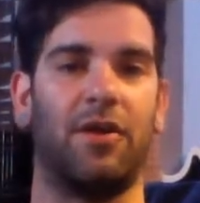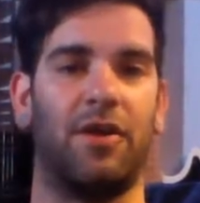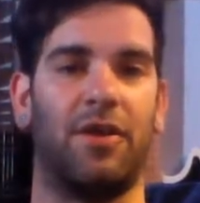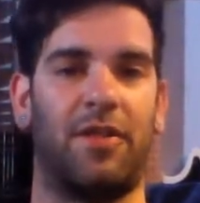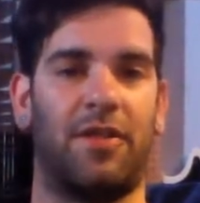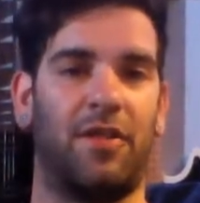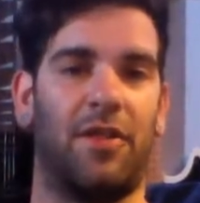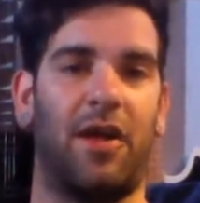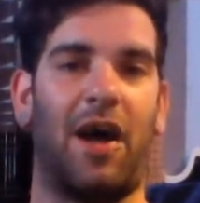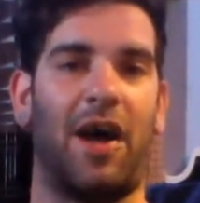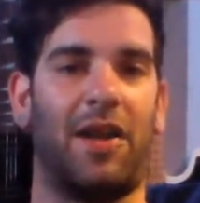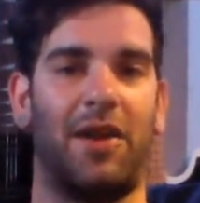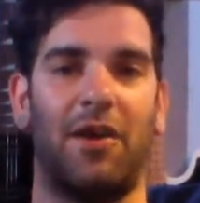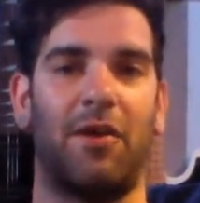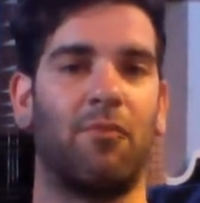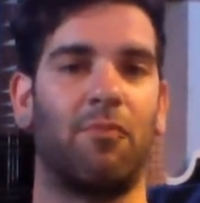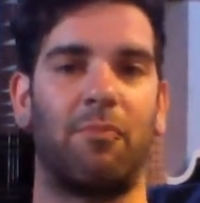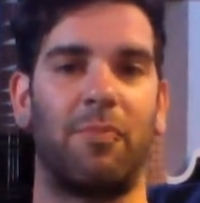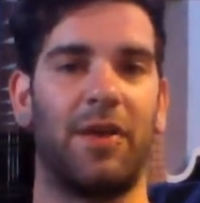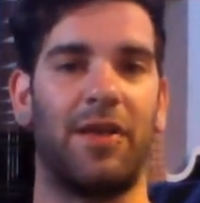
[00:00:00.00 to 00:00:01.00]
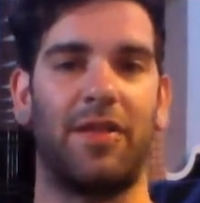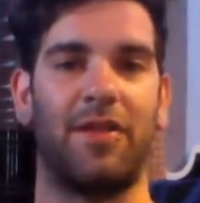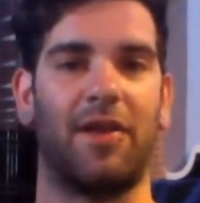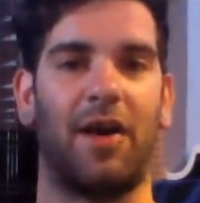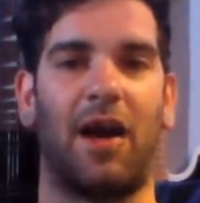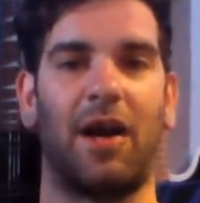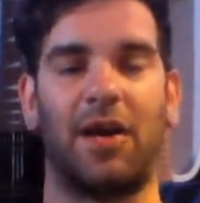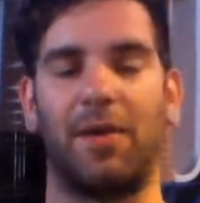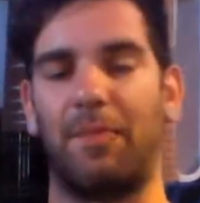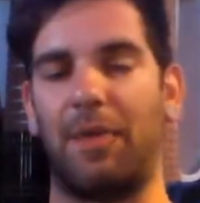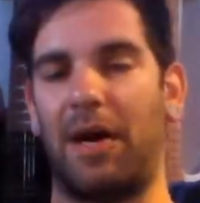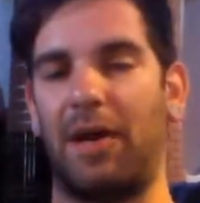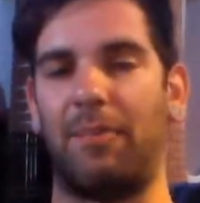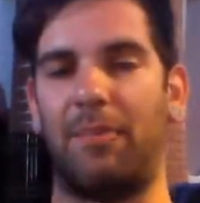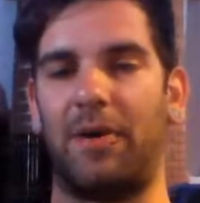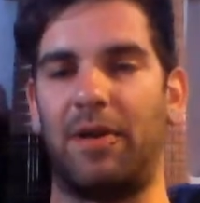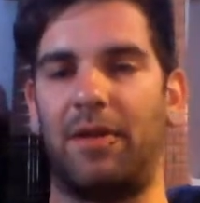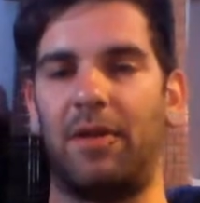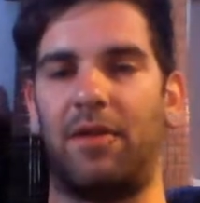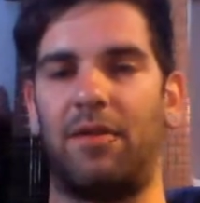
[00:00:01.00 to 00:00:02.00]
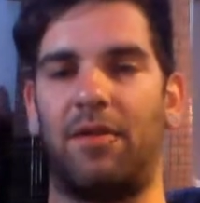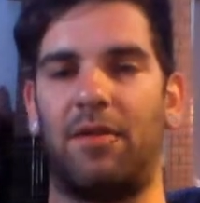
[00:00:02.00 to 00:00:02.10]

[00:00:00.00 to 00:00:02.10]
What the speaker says: It's not a B stock in my opinion.